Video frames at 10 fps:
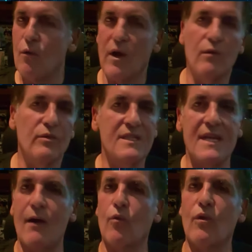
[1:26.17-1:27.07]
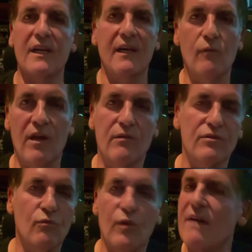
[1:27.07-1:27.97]
whether it was networking, whether it
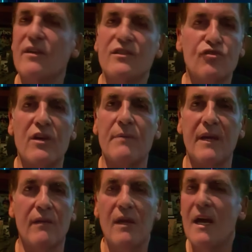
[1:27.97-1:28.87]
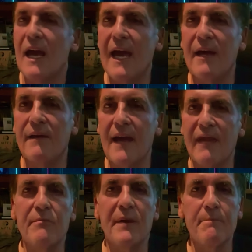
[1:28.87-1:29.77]
was whatever it's streaming, and
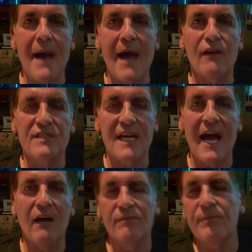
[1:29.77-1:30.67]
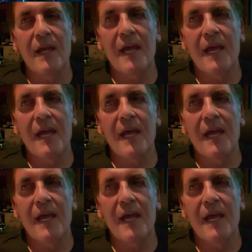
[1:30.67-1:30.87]
everybody battles it out.